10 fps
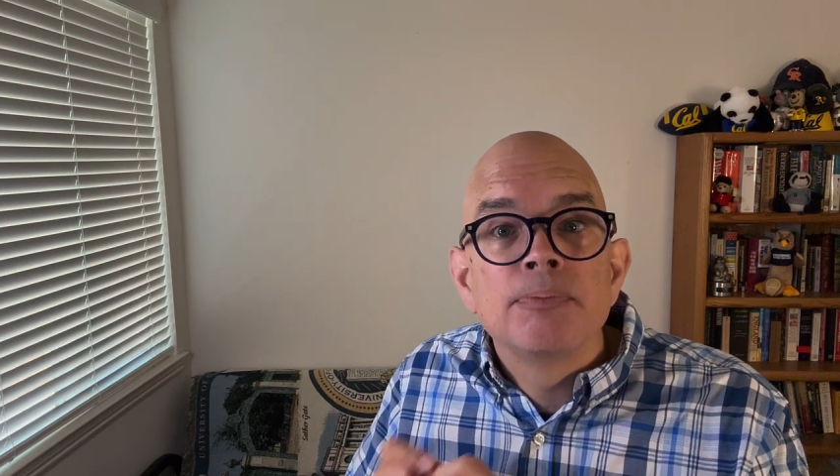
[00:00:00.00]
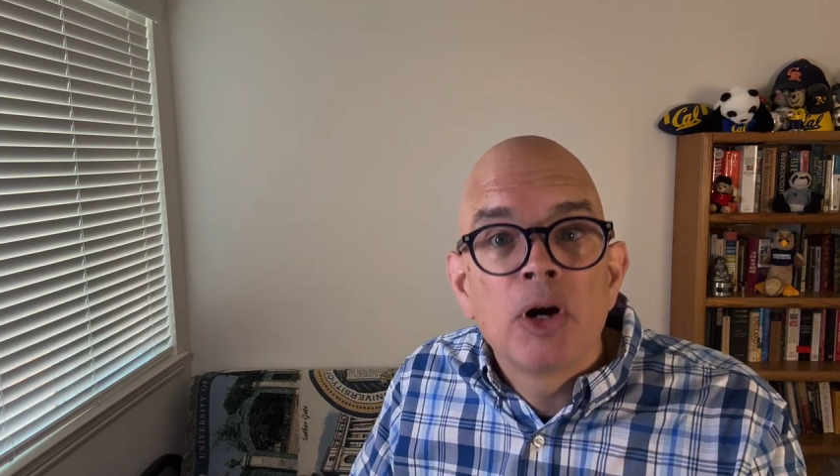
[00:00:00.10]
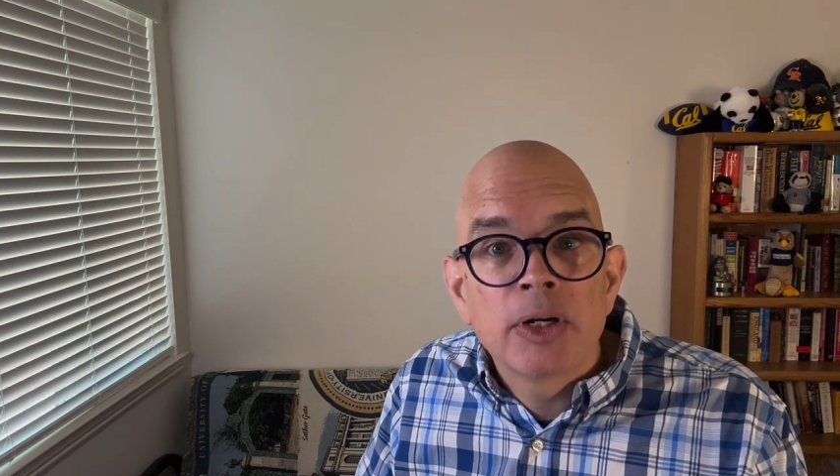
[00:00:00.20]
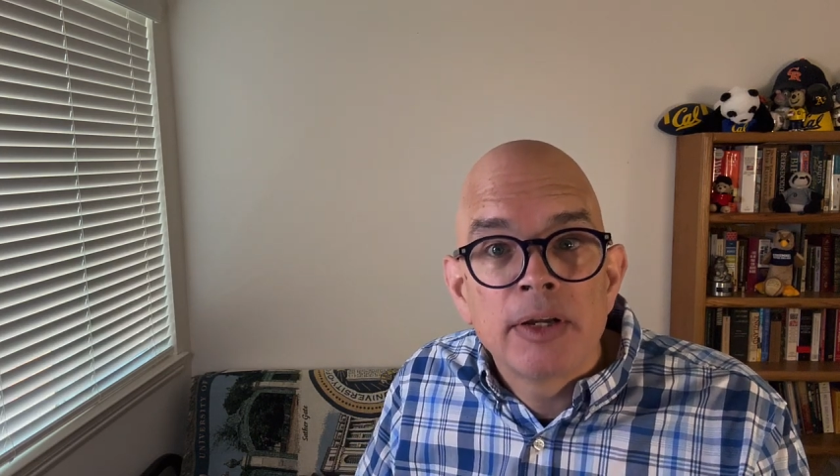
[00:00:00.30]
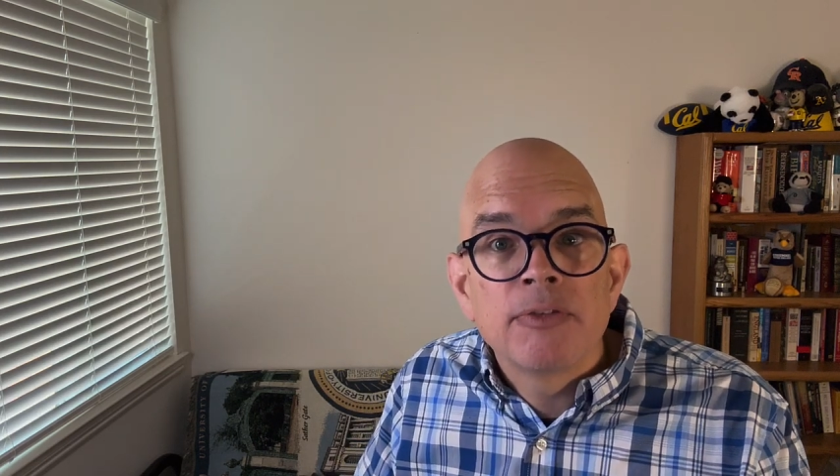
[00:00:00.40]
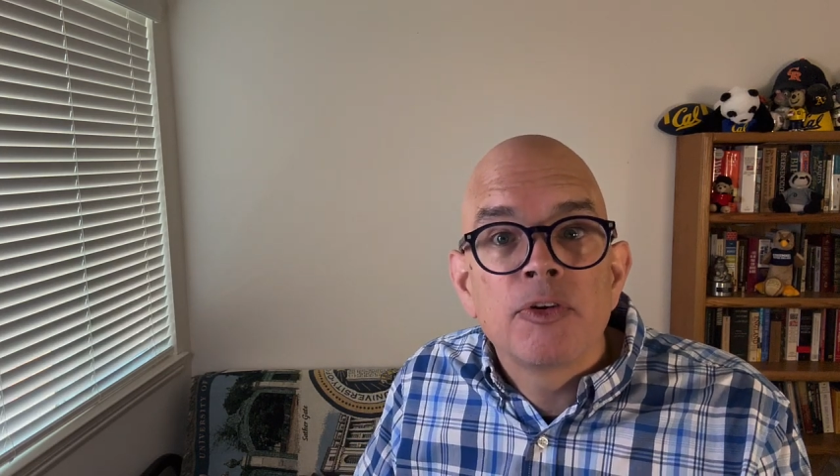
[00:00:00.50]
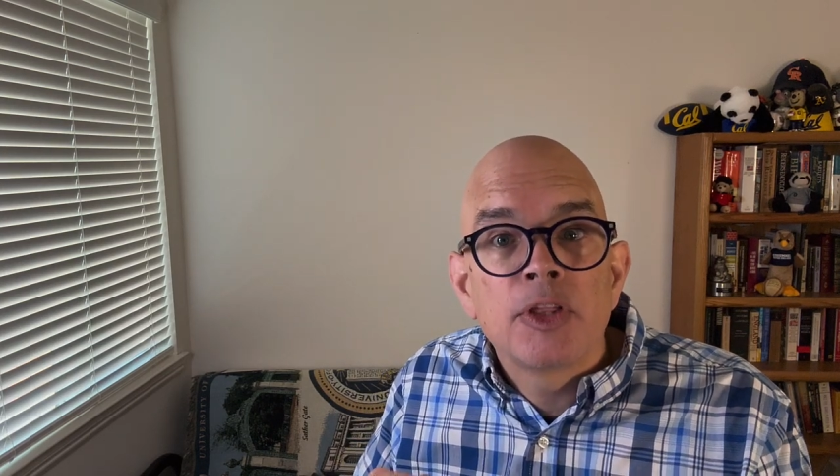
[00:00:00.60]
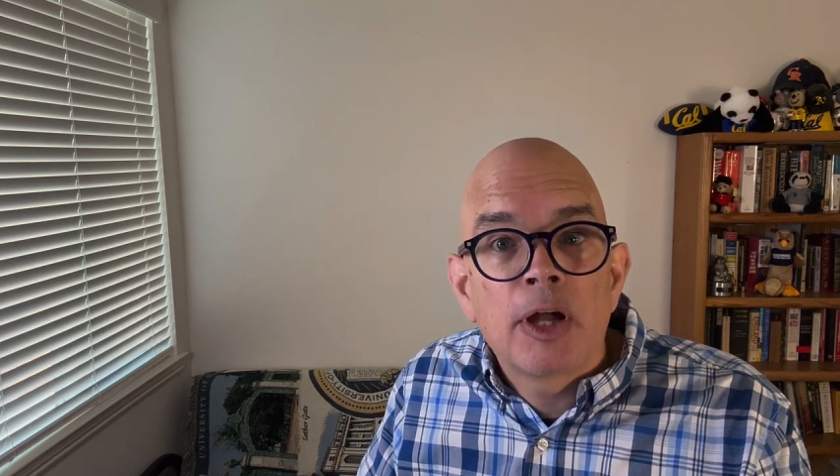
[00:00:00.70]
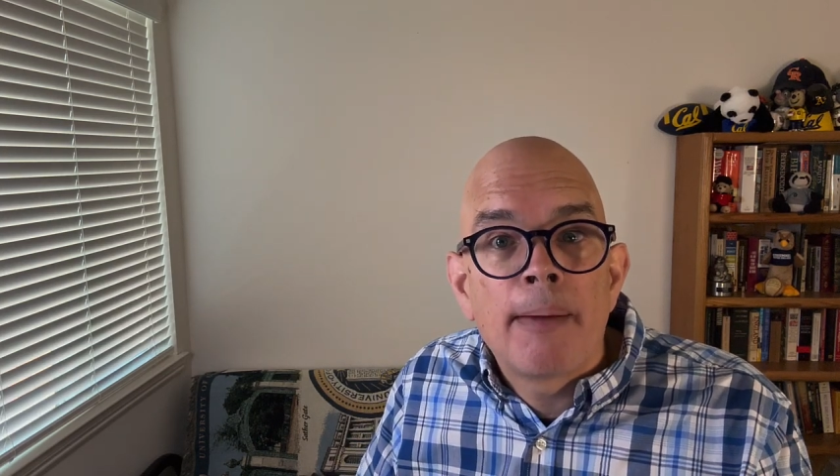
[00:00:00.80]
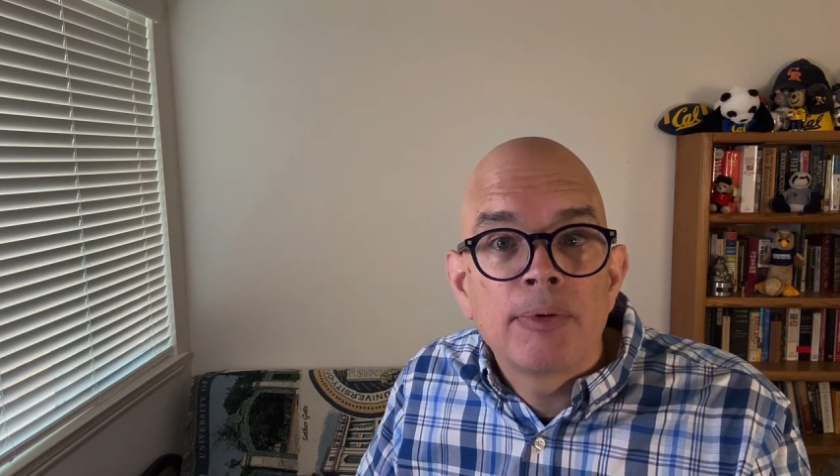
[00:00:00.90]
market for the
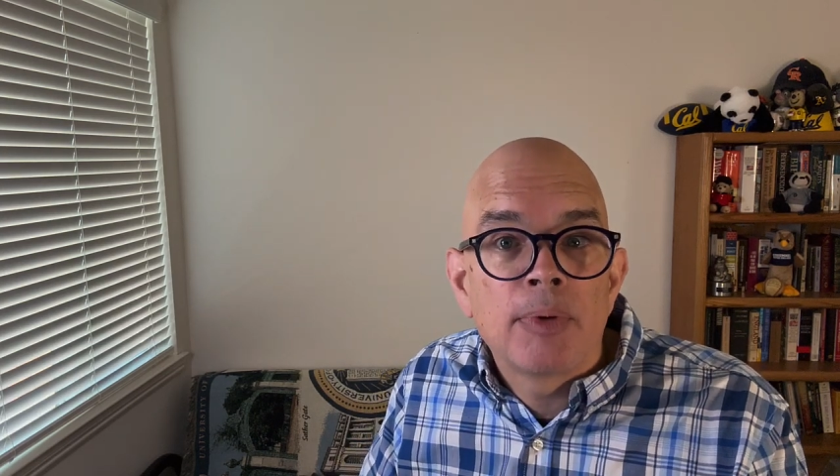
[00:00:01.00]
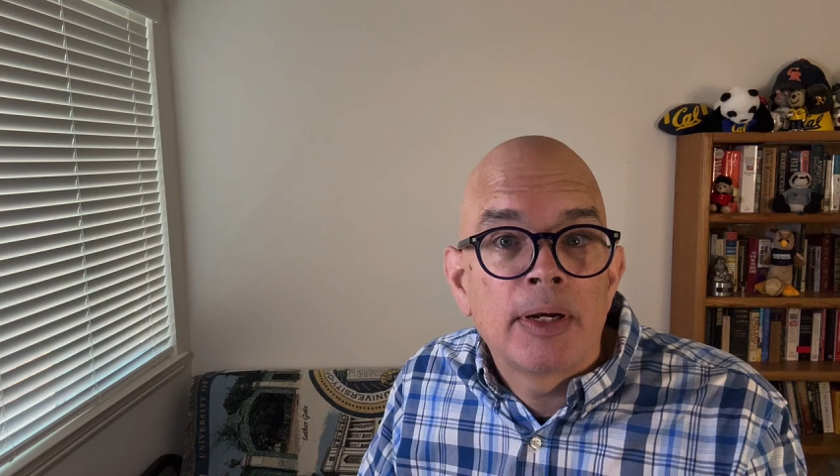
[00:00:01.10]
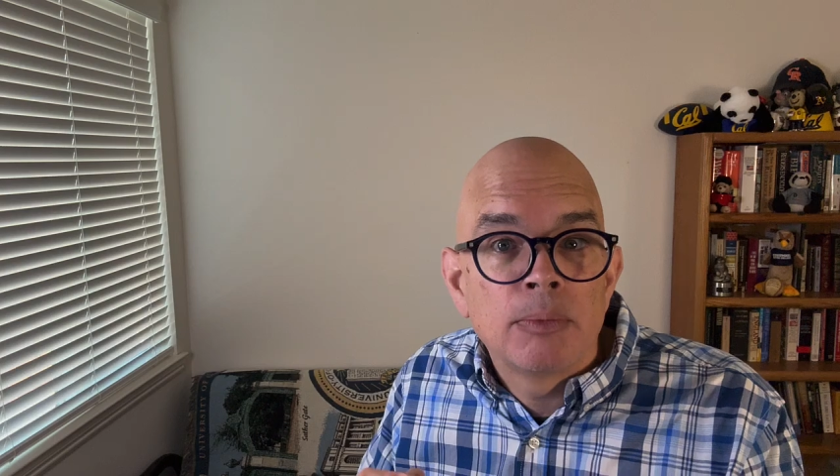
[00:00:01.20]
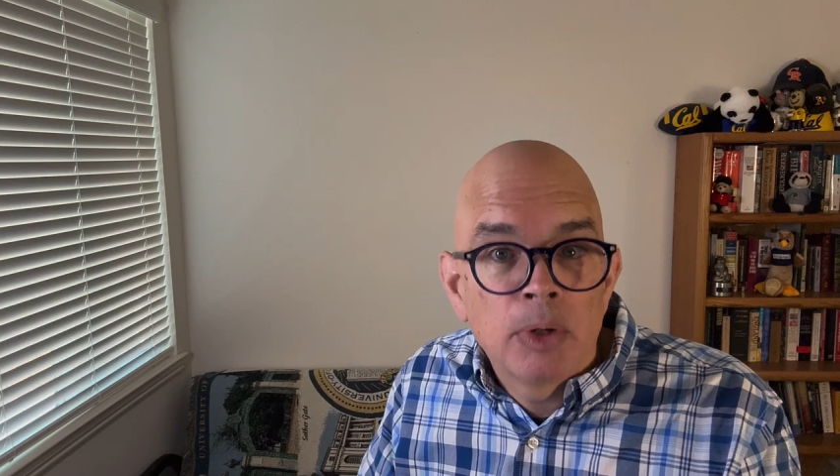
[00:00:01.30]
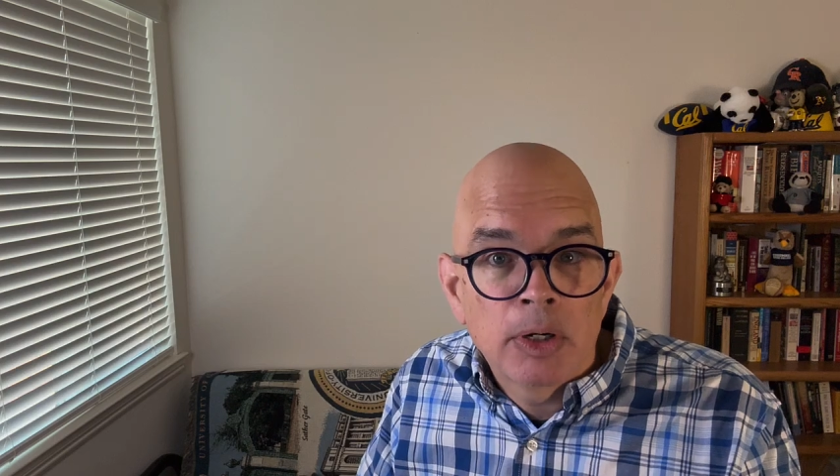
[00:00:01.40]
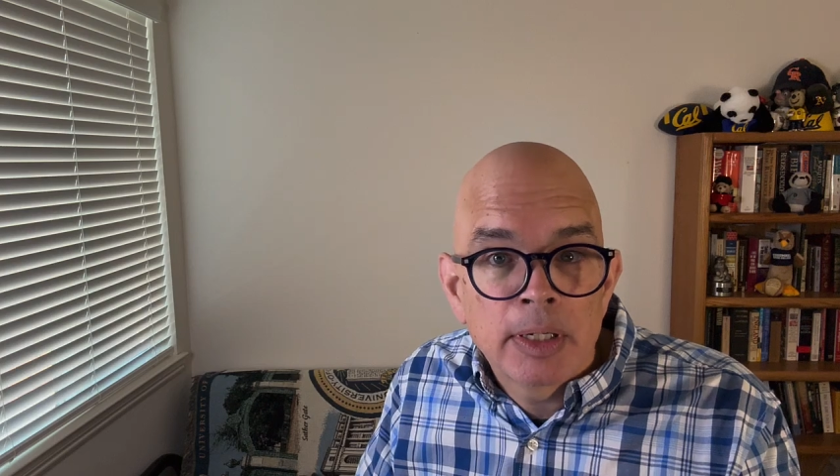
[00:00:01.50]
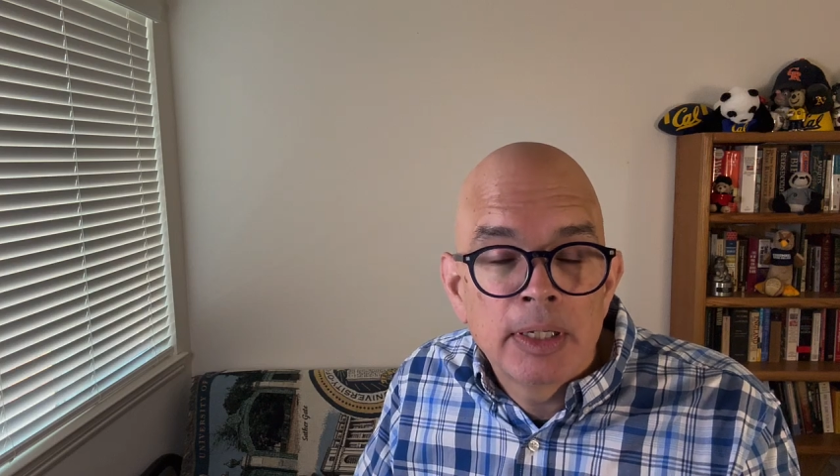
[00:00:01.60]
copyrighted work.